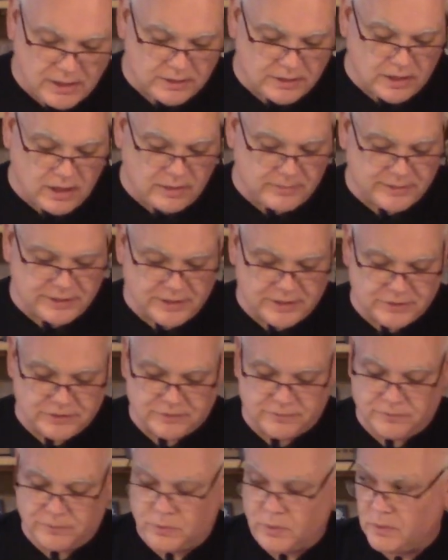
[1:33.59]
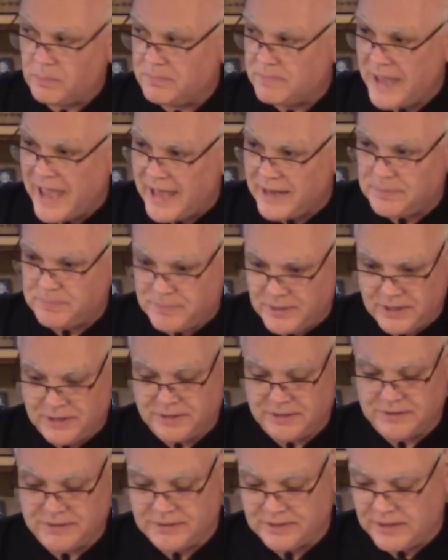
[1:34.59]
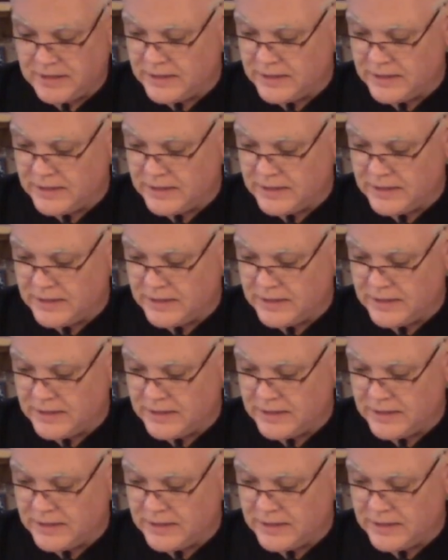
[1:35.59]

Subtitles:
accommodation for bat pins